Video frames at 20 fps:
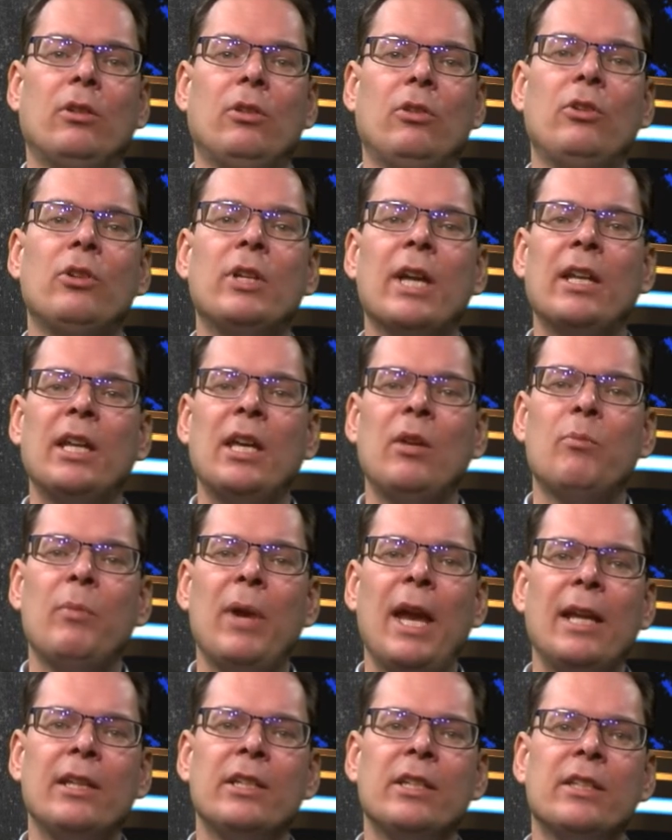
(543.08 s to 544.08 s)
You can
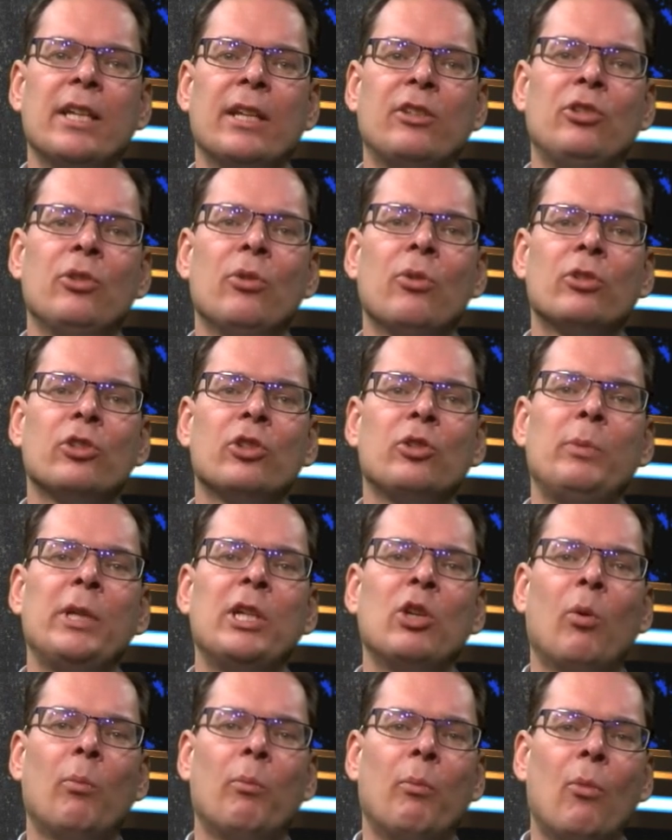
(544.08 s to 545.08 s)
imagine that users
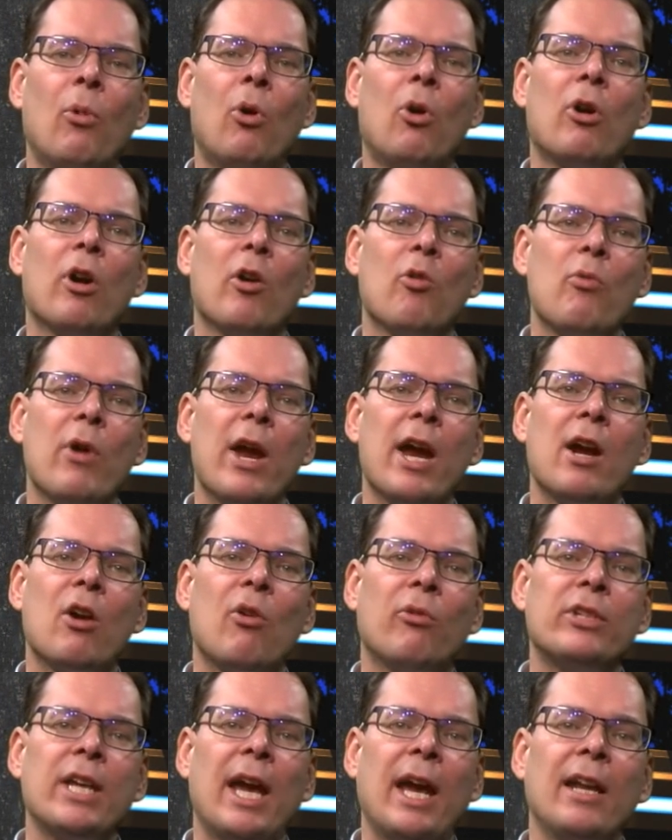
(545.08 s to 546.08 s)
become more aware
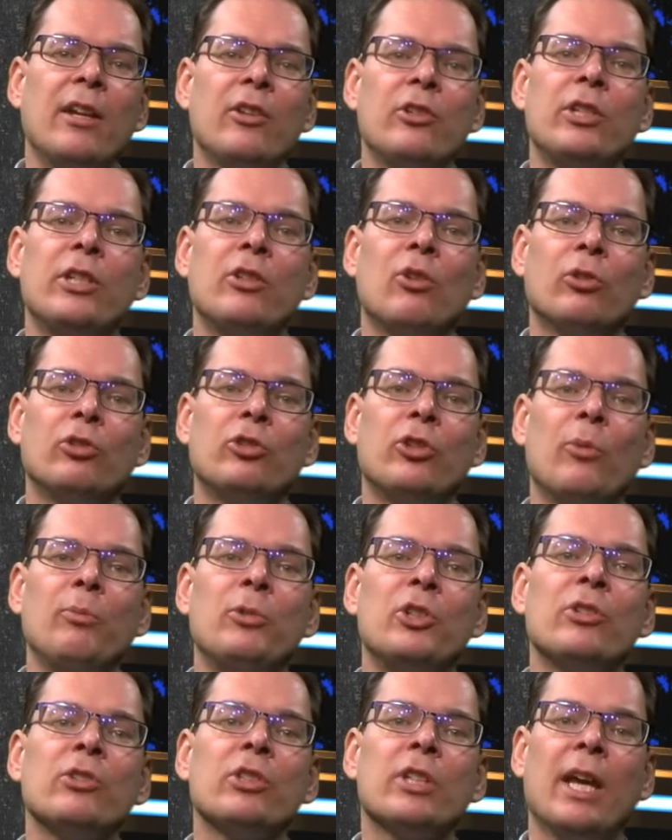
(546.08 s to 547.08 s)
of the energy
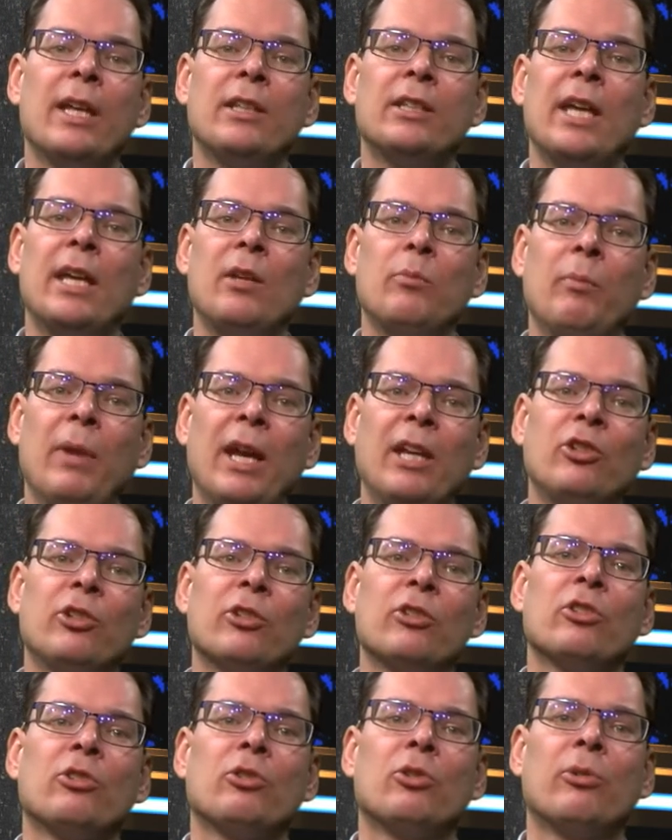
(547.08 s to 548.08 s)
consumptions and take
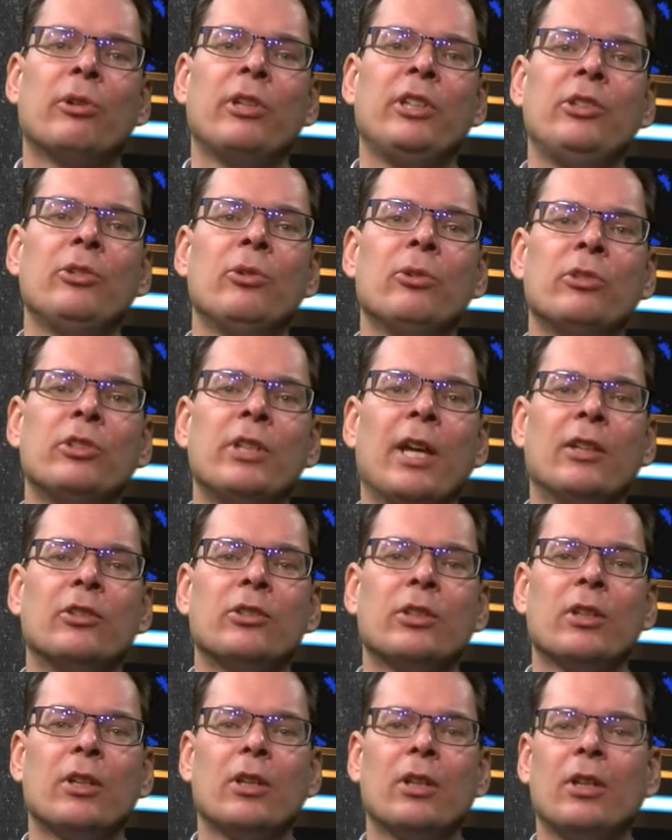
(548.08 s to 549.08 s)
measures to reduce
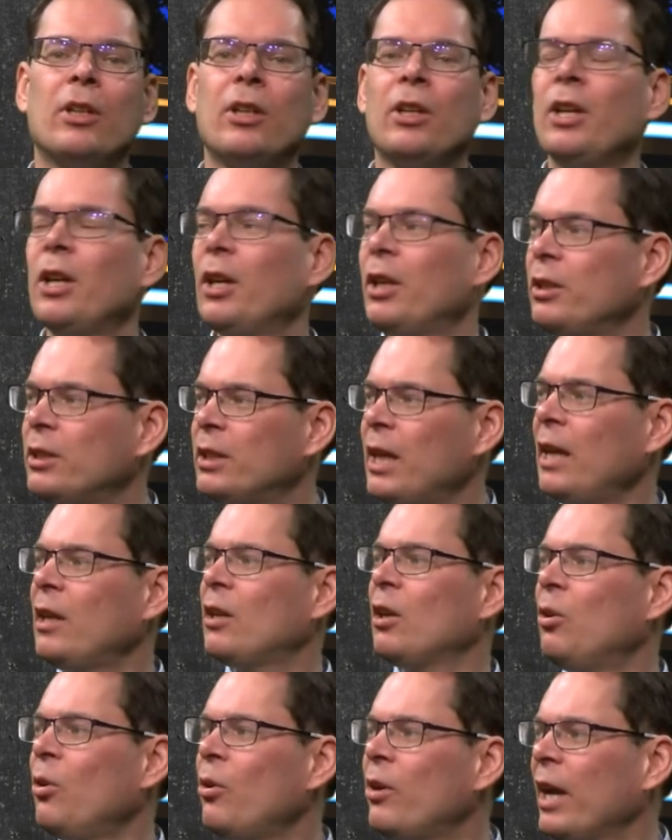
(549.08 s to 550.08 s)
this. Take
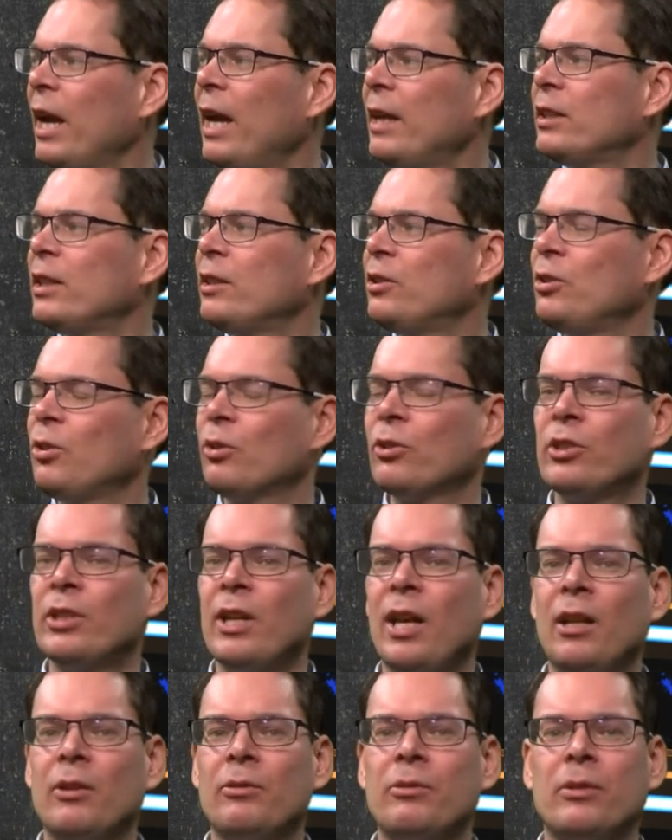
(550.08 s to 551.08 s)
a look at it
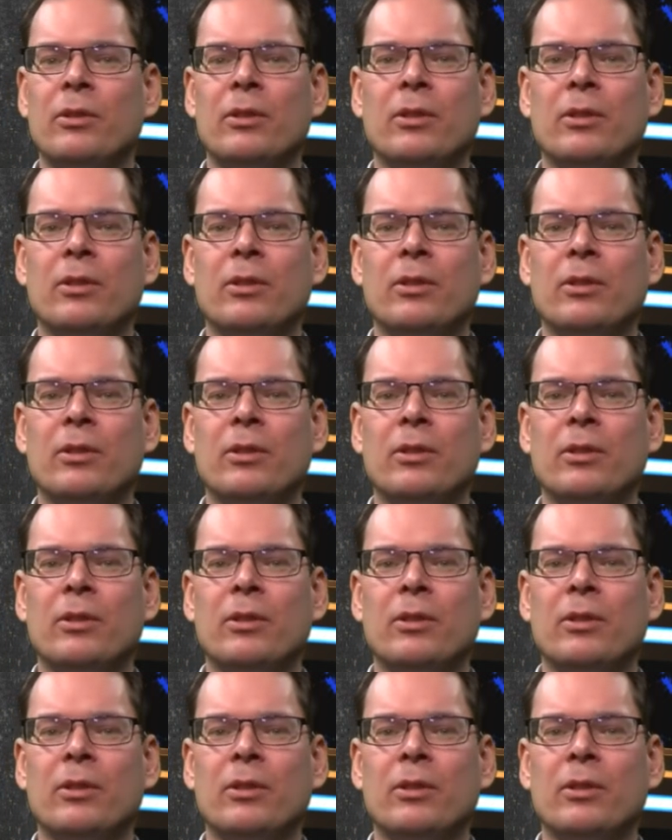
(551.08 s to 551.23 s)
yourself.